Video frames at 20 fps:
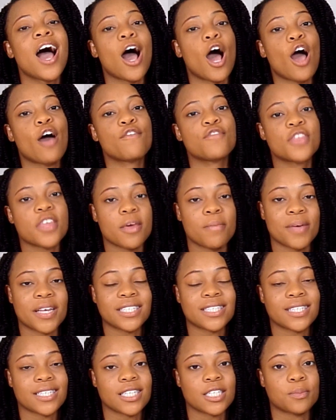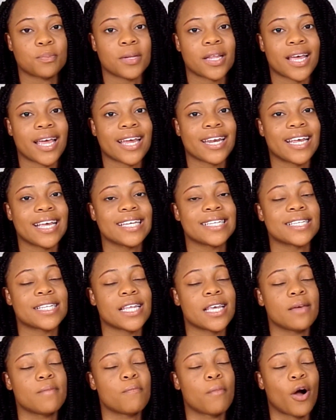of the business plan is
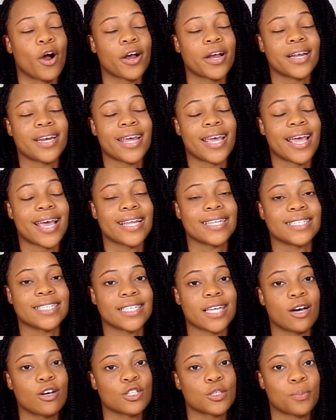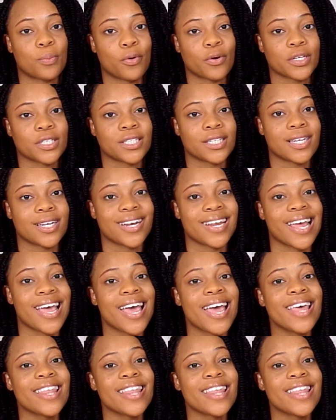the marketing and sales portion.